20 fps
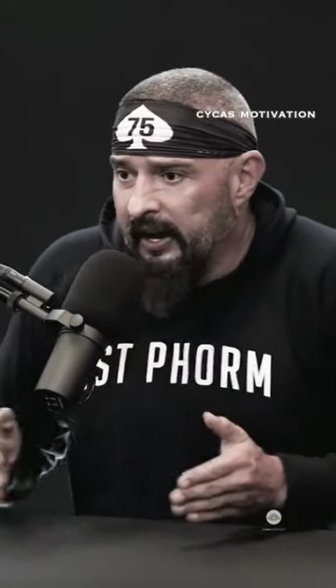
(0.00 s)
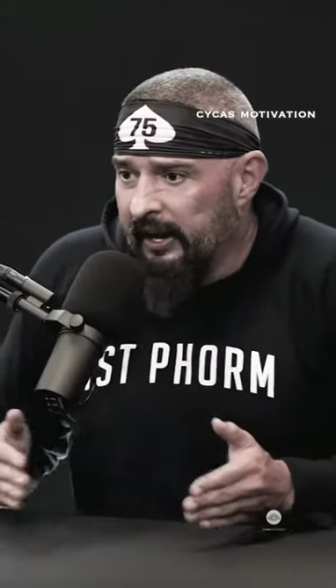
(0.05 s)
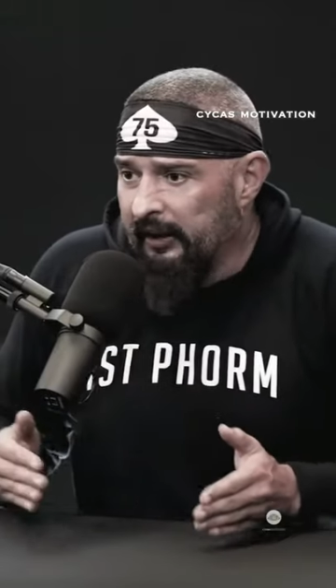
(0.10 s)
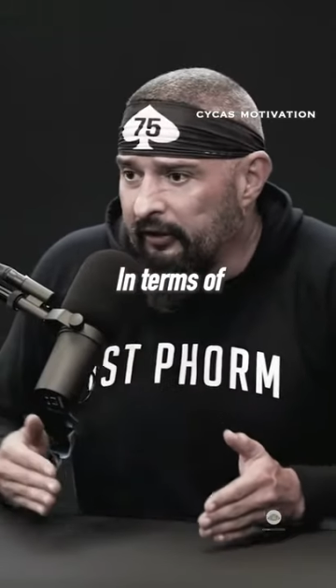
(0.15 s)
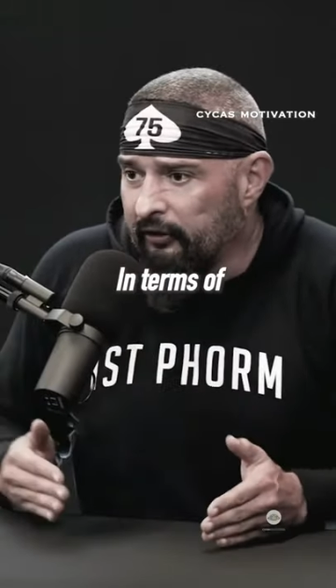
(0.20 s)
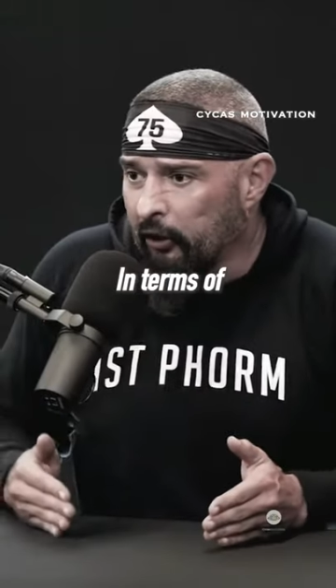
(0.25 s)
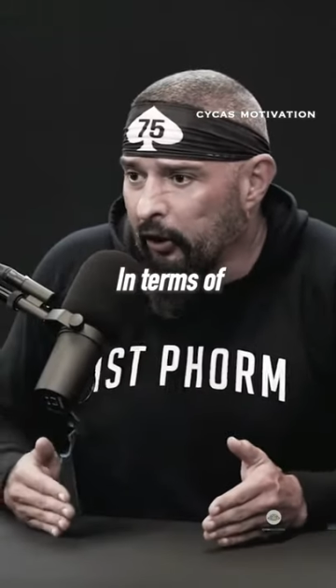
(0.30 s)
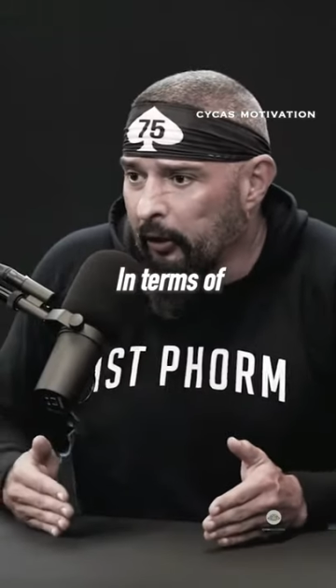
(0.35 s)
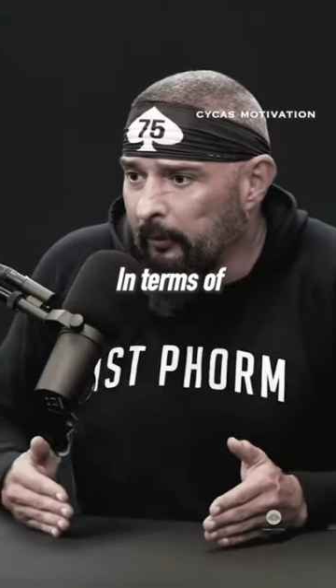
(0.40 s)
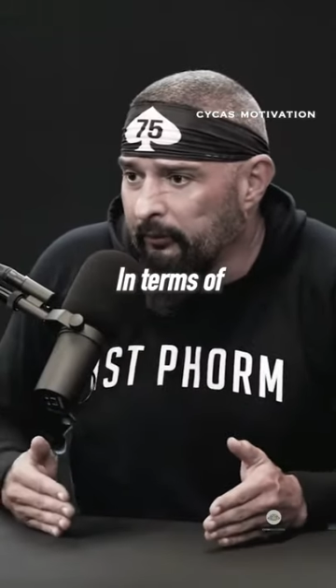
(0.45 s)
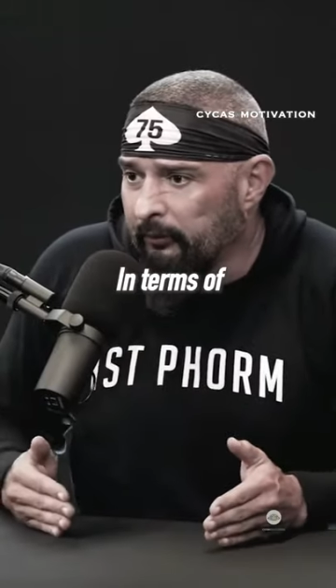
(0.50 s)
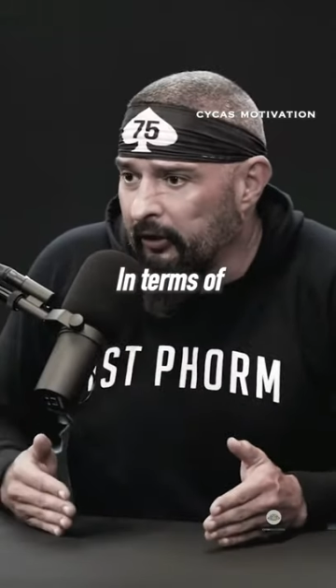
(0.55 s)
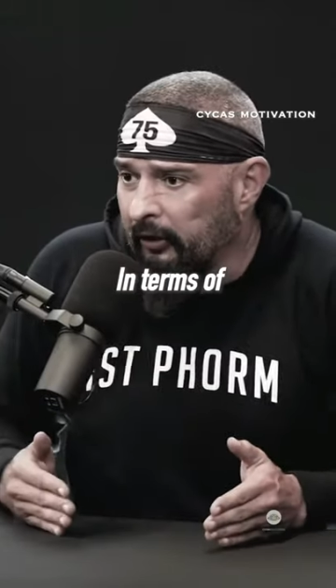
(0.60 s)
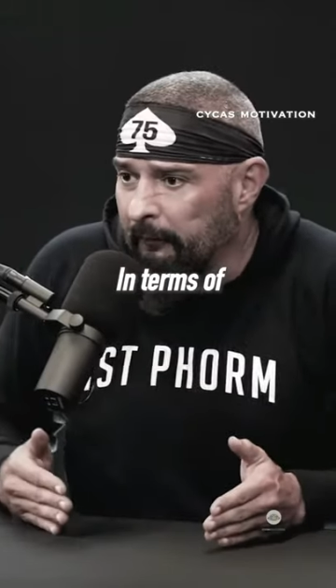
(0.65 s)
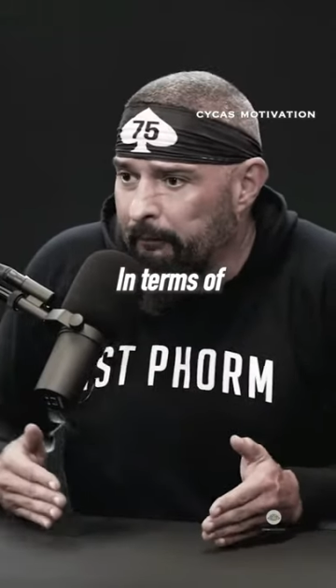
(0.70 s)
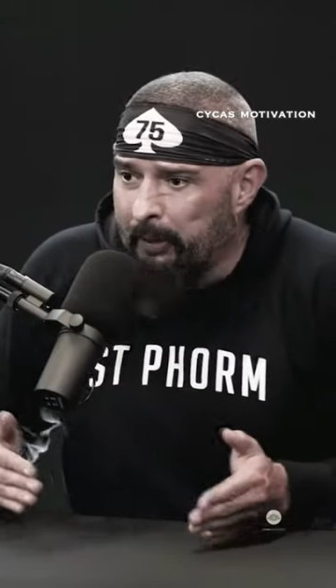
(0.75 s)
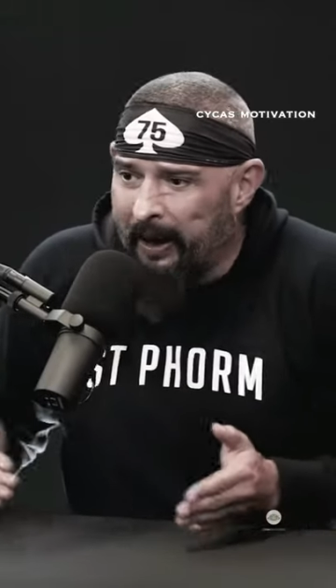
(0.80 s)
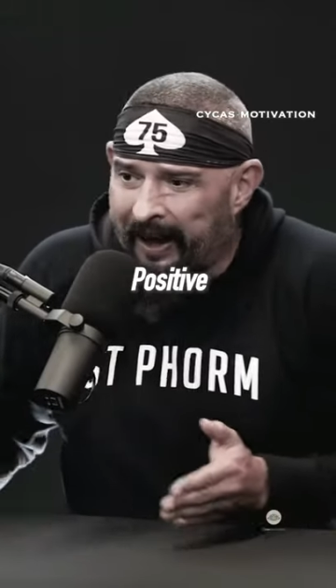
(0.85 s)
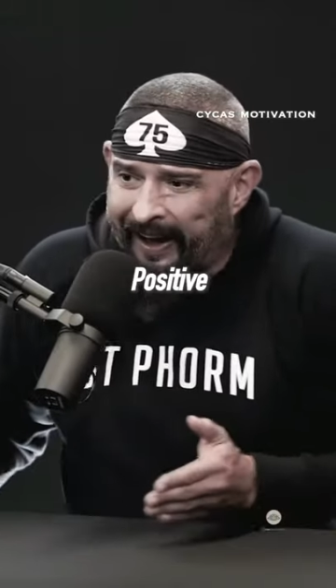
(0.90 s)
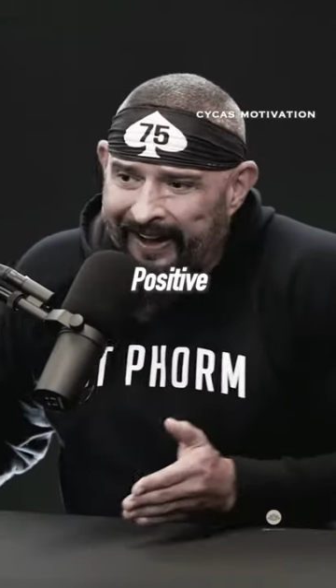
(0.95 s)
in terms
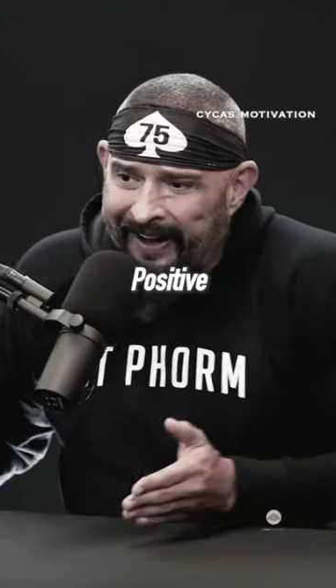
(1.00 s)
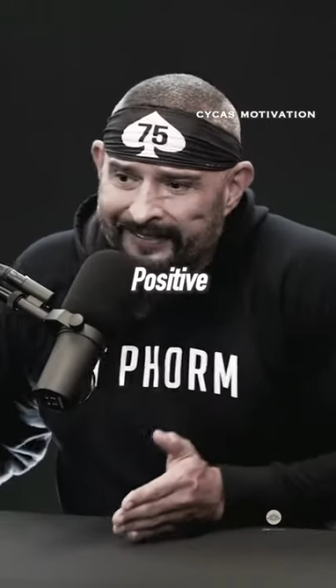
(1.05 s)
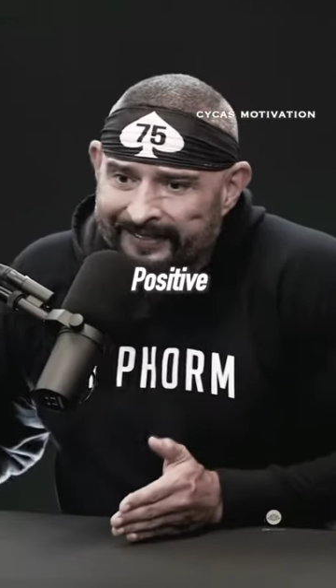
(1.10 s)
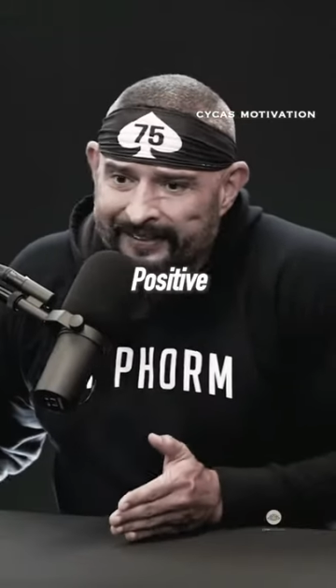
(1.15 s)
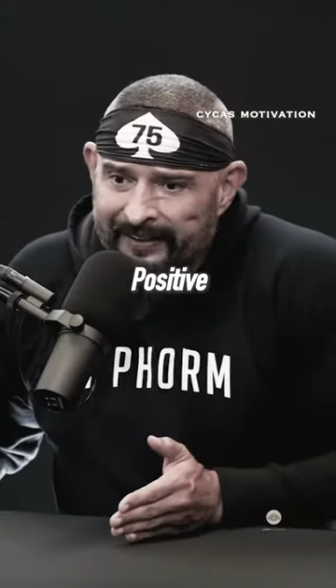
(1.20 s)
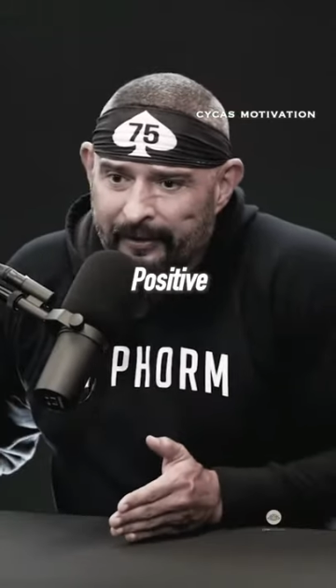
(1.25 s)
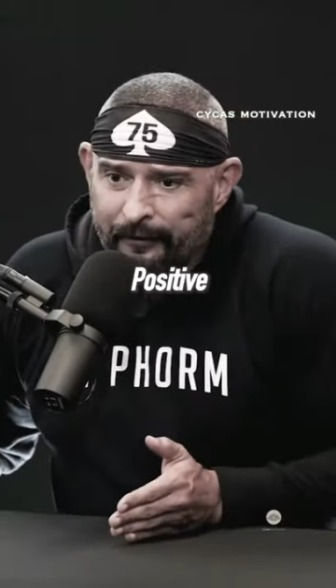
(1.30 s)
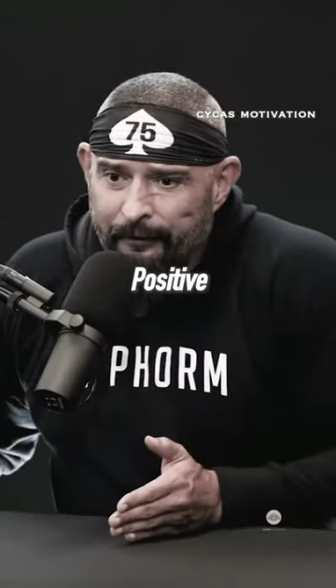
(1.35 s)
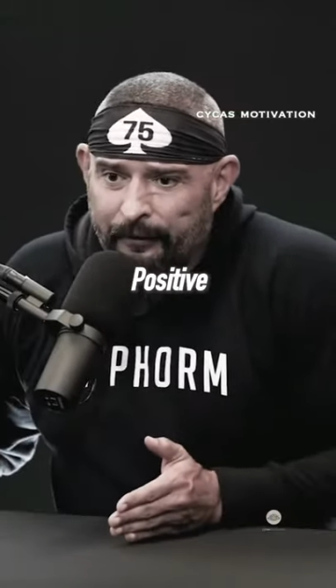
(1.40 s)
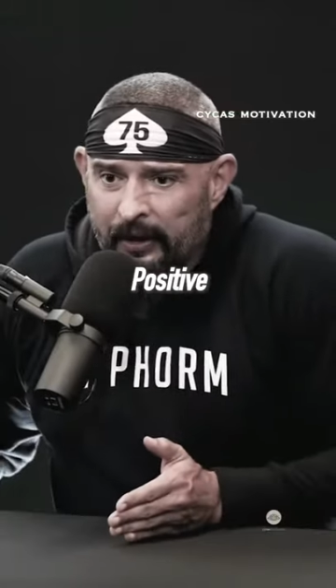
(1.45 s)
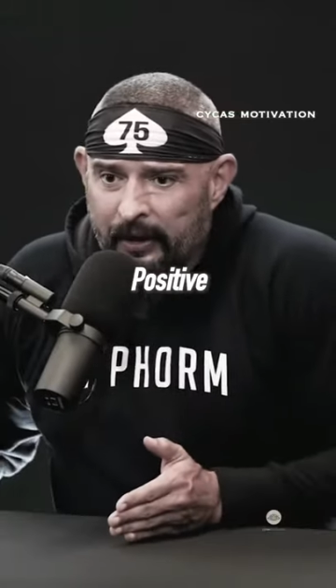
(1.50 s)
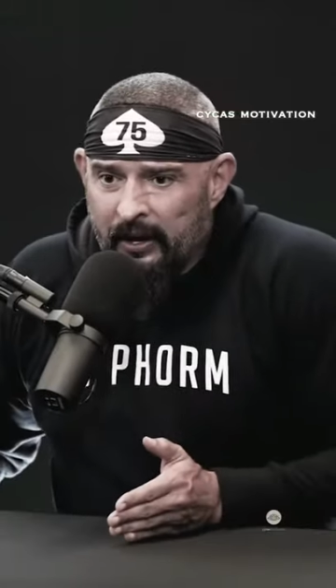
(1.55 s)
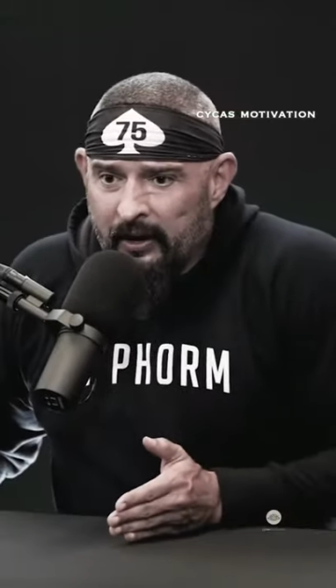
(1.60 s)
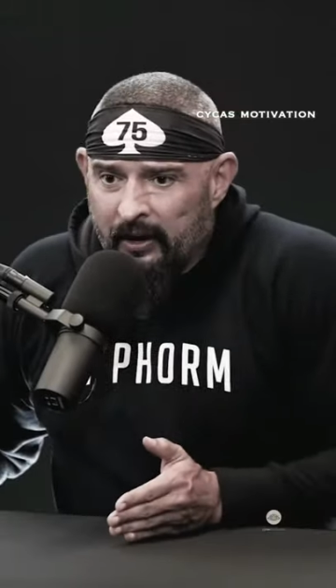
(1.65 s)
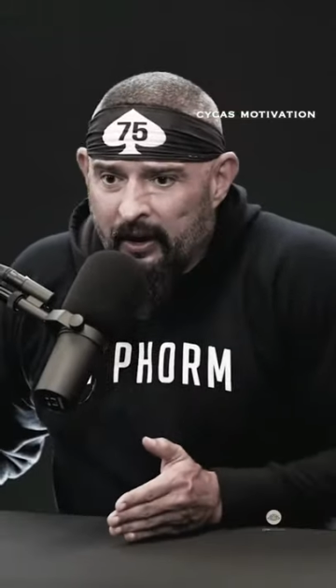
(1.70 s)
of positive